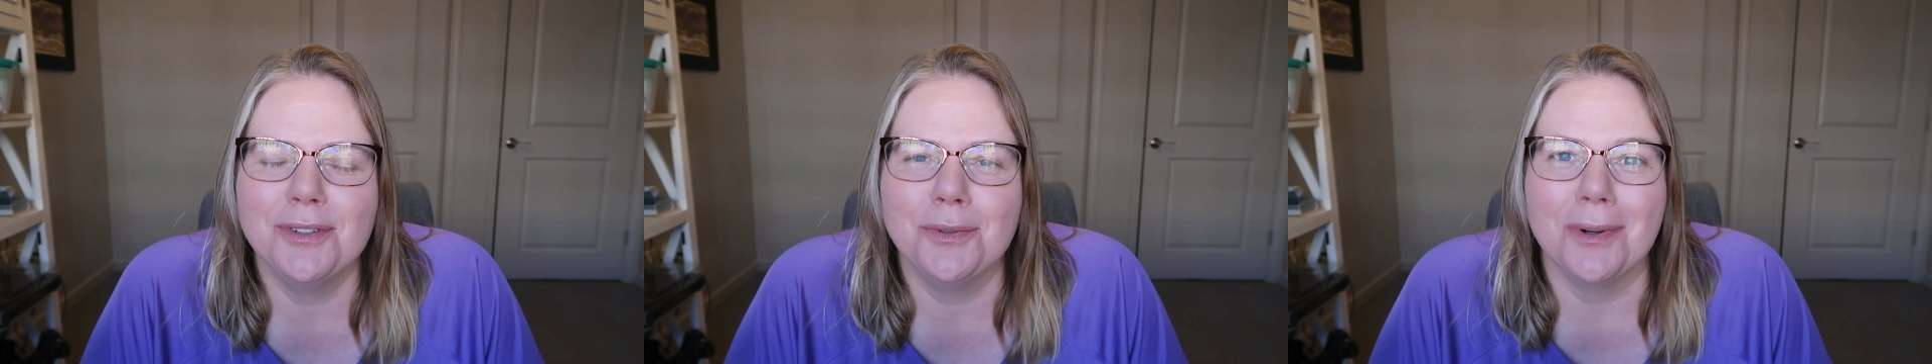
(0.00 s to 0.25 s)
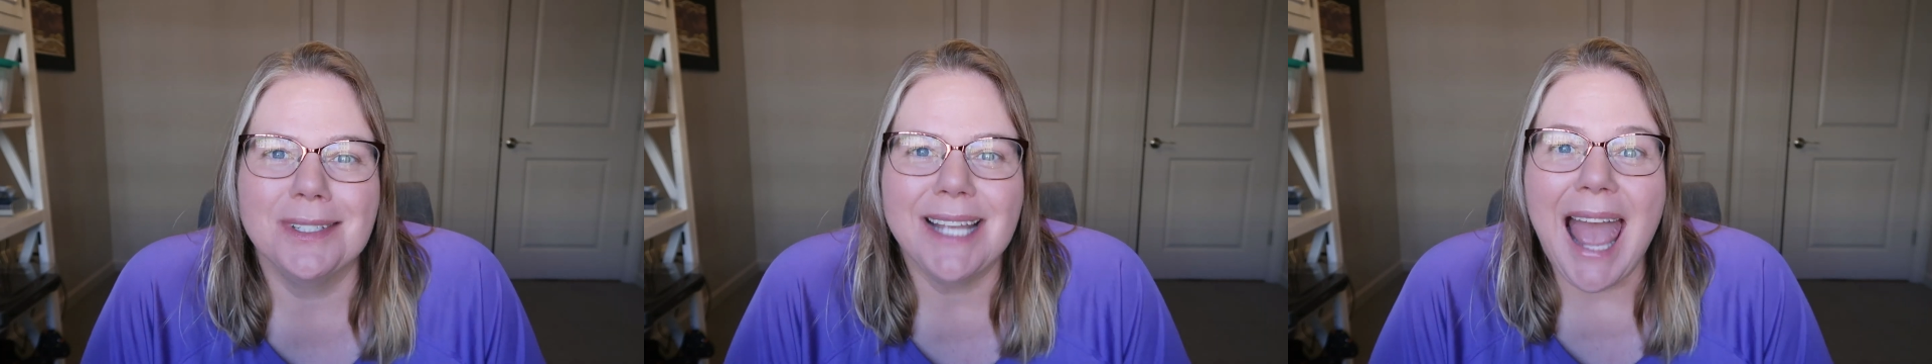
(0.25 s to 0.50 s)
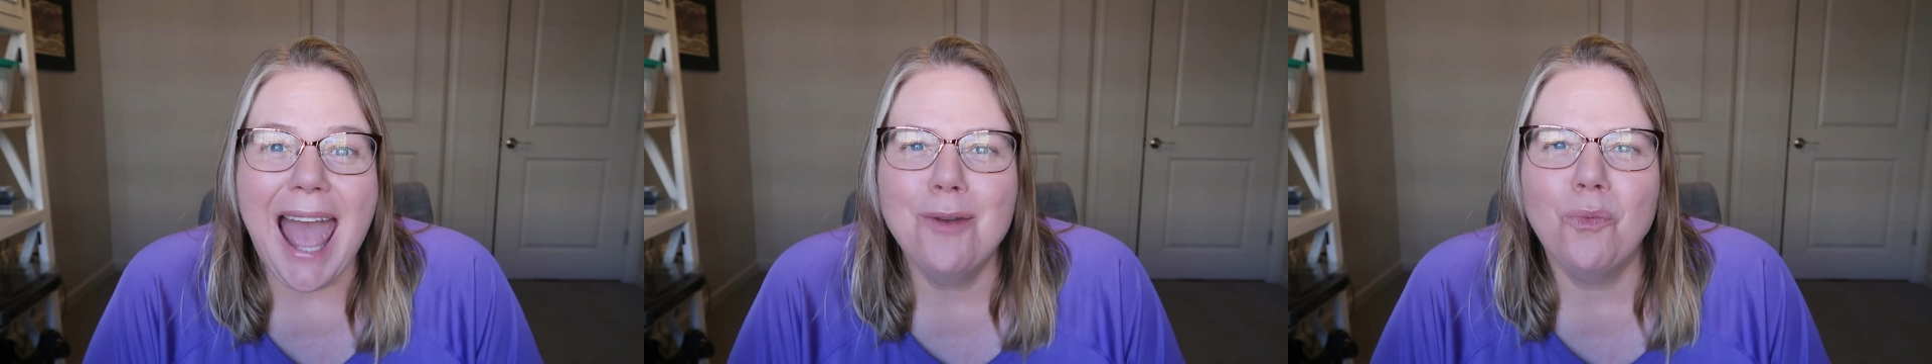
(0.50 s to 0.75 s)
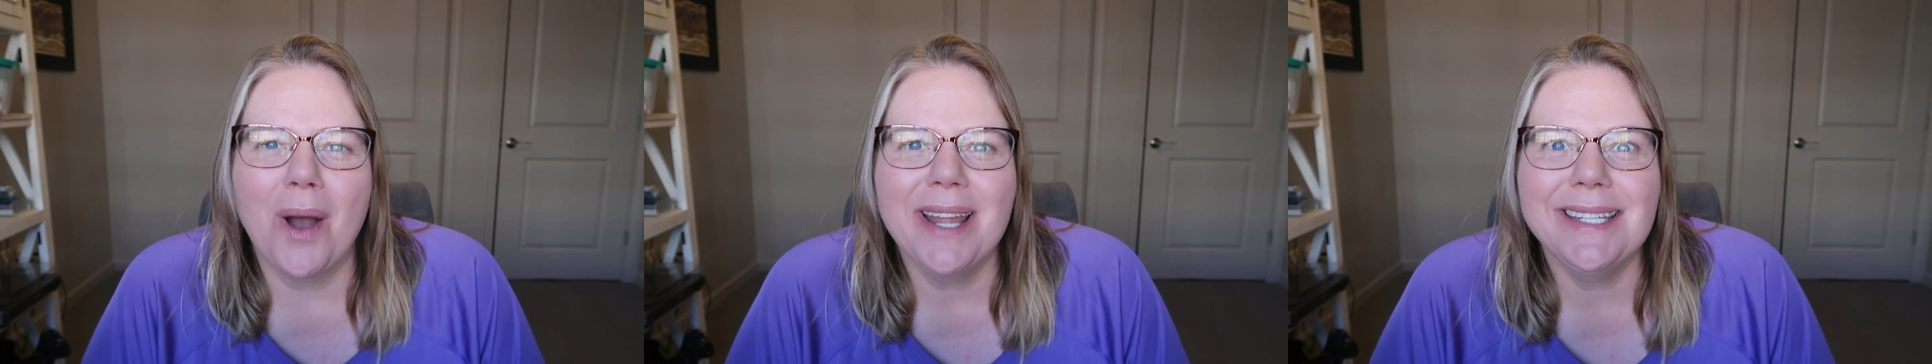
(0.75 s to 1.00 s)
resorts
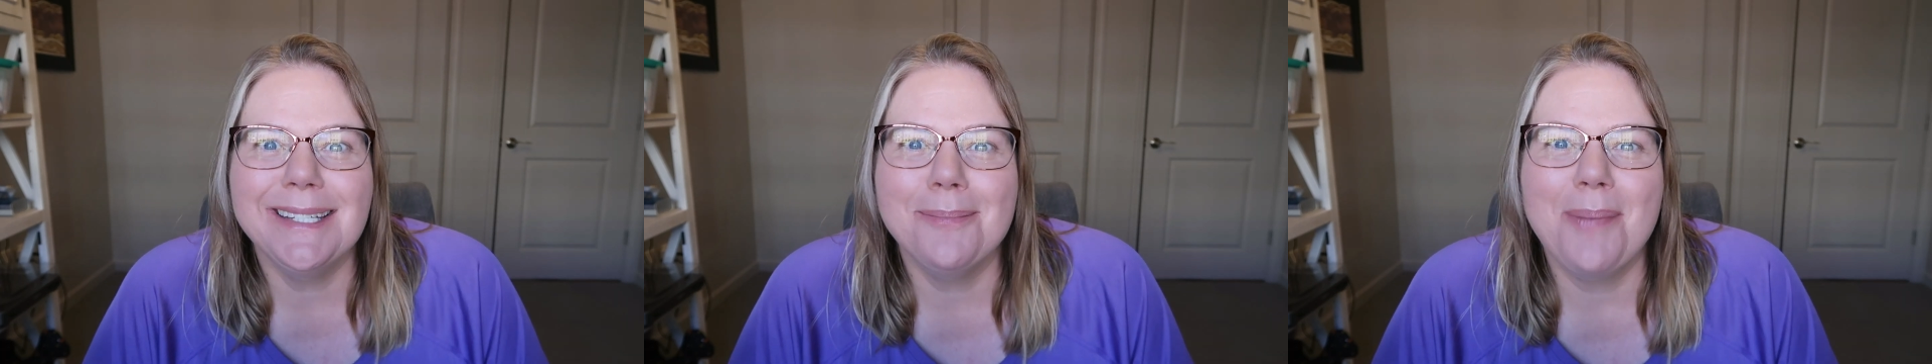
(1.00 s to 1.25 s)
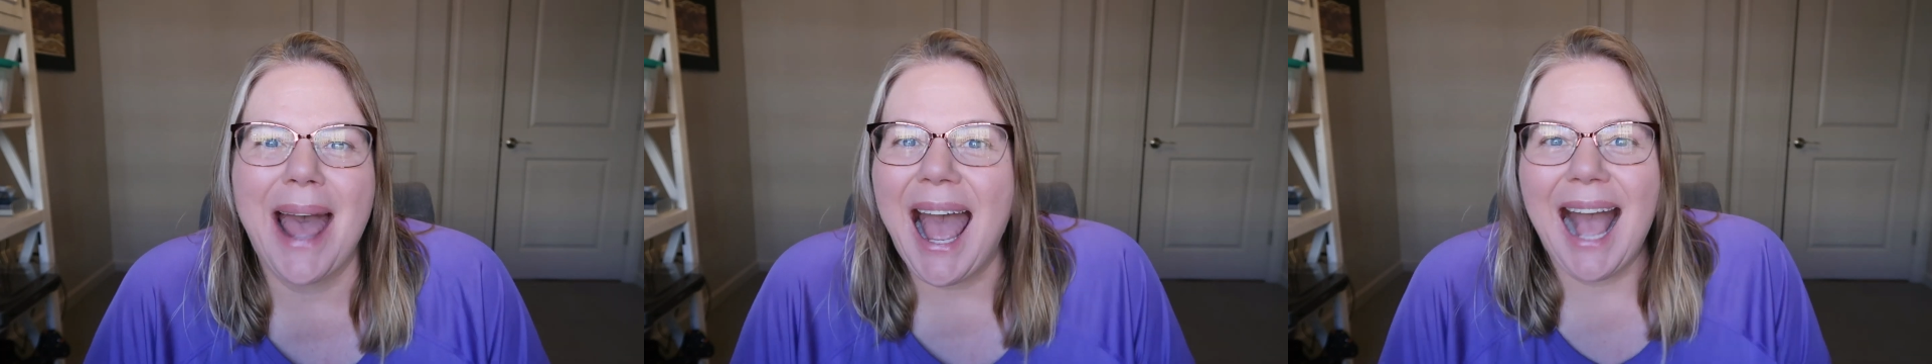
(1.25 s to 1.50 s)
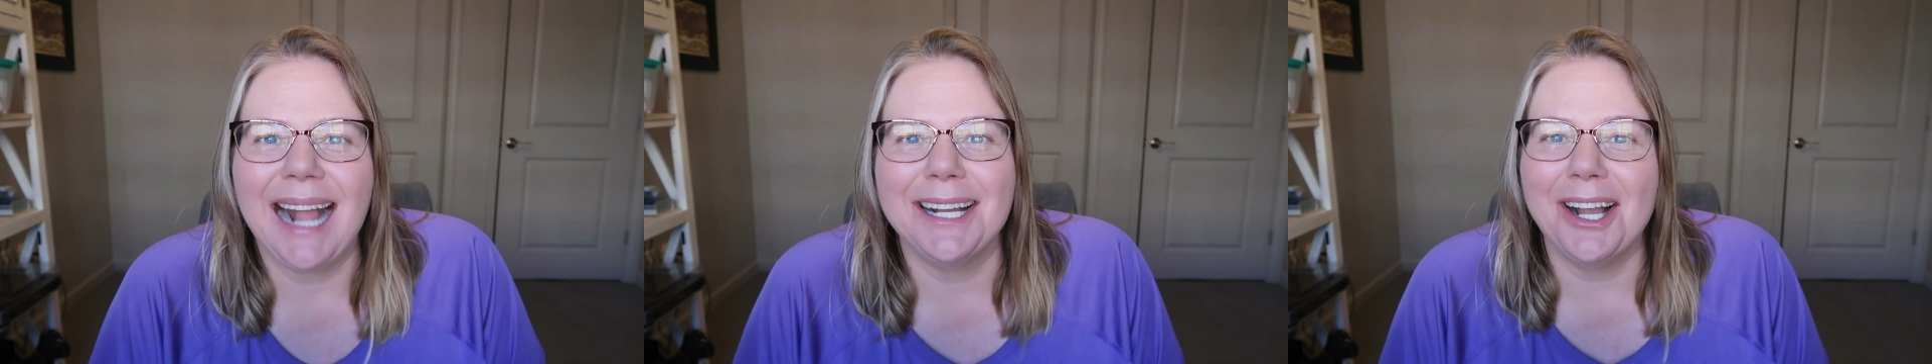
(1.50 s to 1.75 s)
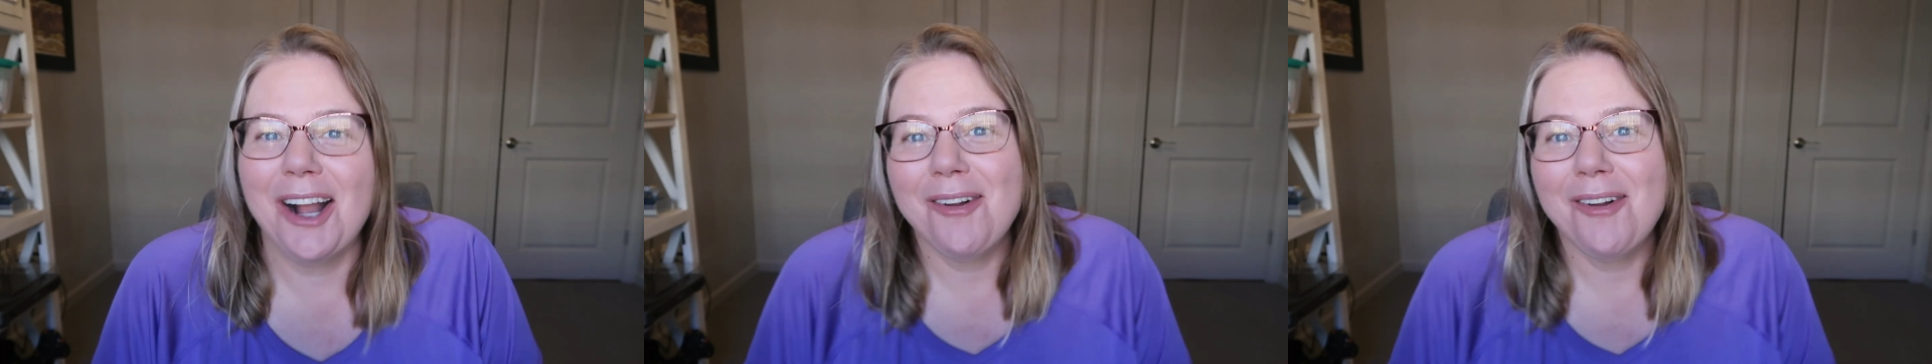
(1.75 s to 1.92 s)
and what to pack.